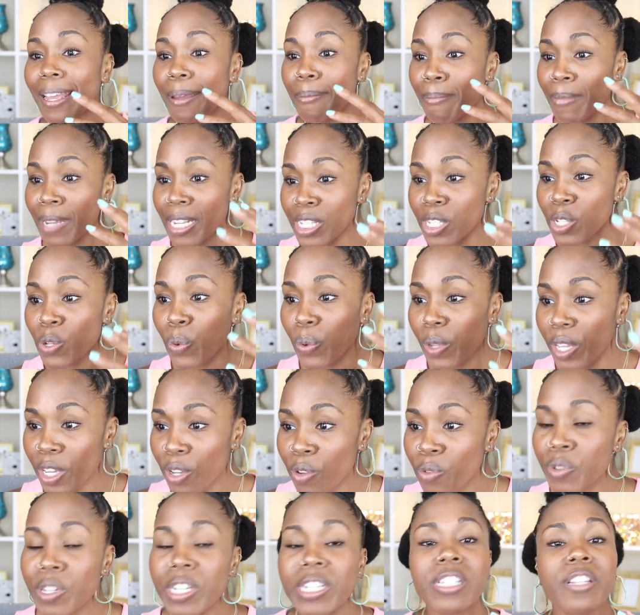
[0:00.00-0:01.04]
mental
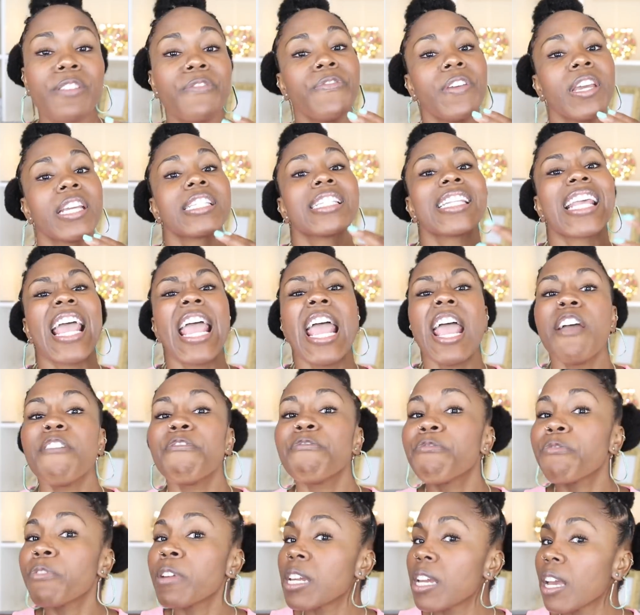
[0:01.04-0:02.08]
illness affects
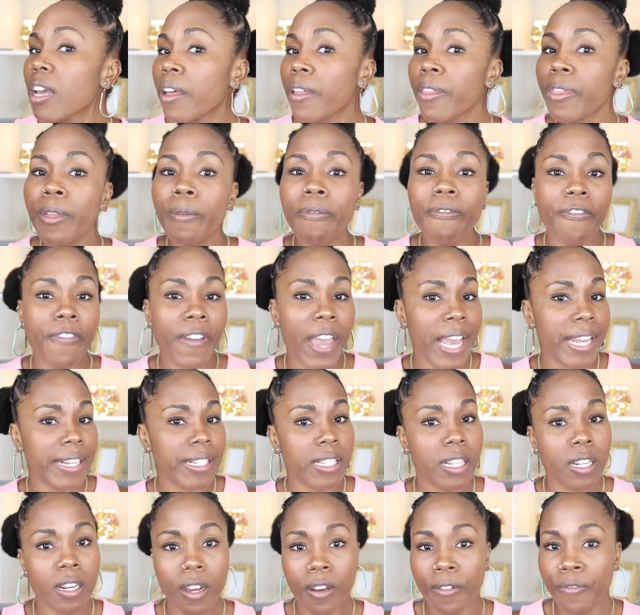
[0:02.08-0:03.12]
every other
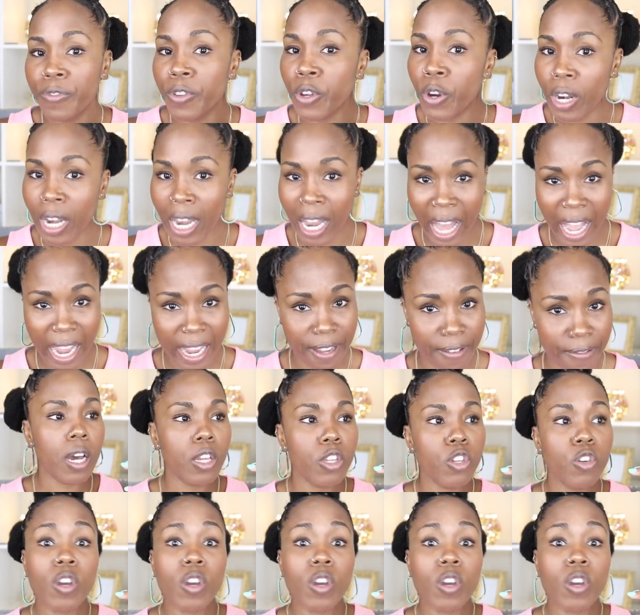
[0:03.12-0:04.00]
facet of your life.